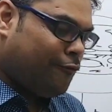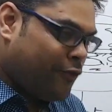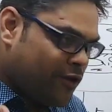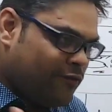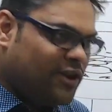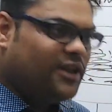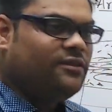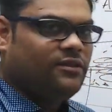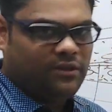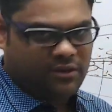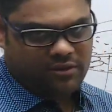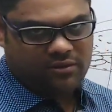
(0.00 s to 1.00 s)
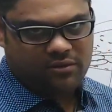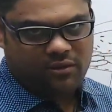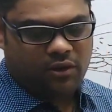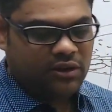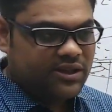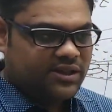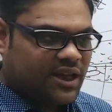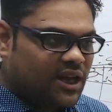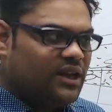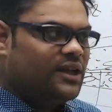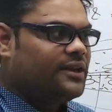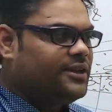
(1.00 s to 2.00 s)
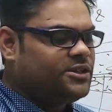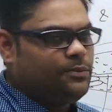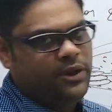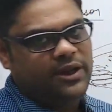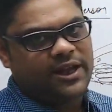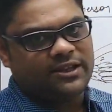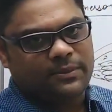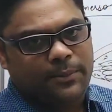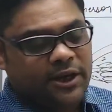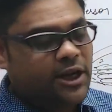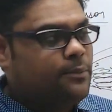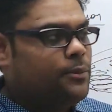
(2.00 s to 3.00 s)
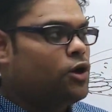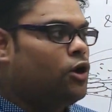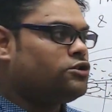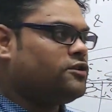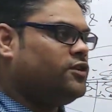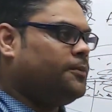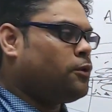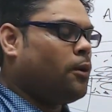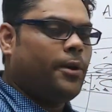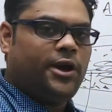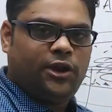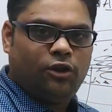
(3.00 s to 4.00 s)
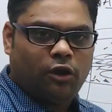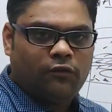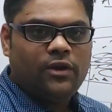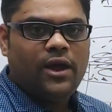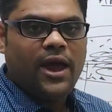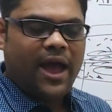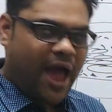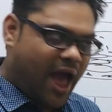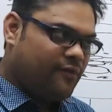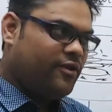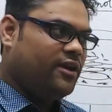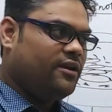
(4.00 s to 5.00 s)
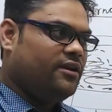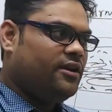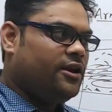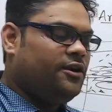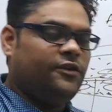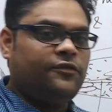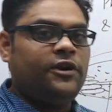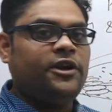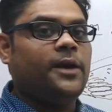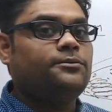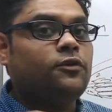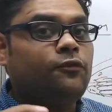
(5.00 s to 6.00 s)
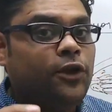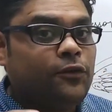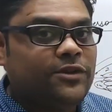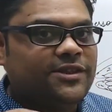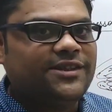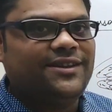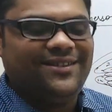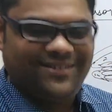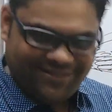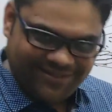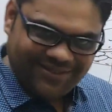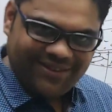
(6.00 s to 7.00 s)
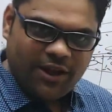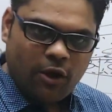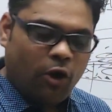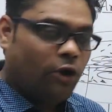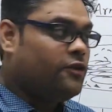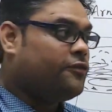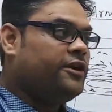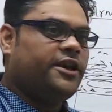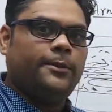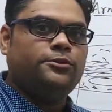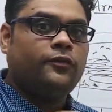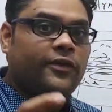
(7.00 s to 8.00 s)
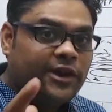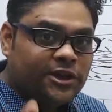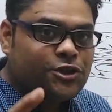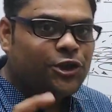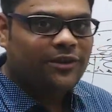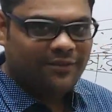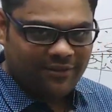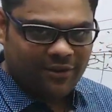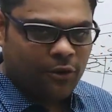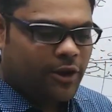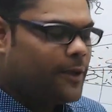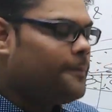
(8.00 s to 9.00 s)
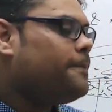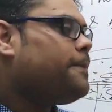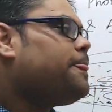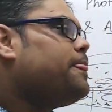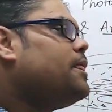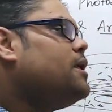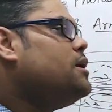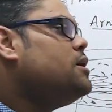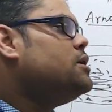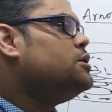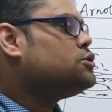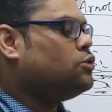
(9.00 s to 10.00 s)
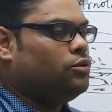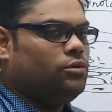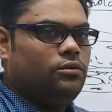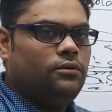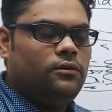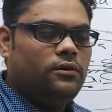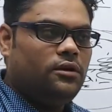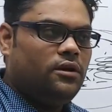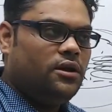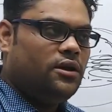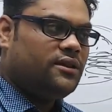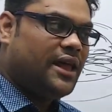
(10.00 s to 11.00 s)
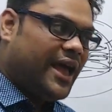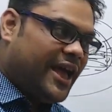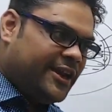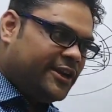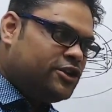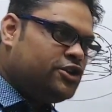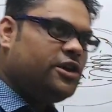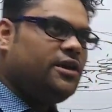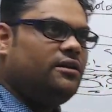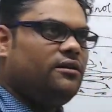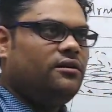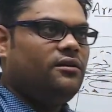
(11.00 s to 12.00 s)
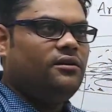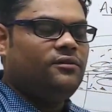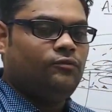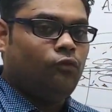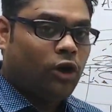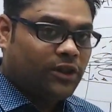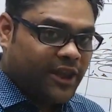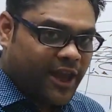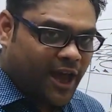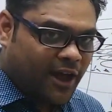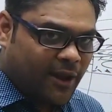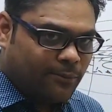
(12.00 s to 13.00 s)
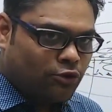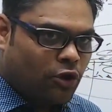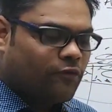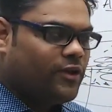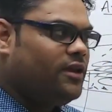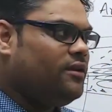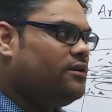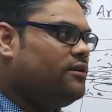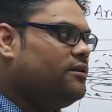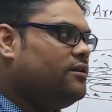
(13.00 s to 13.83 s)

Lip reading: wavelength or this color is being exhibited because of the property of having different types of frequency or different types of energy. Okay. So the energy, what they are absorbing,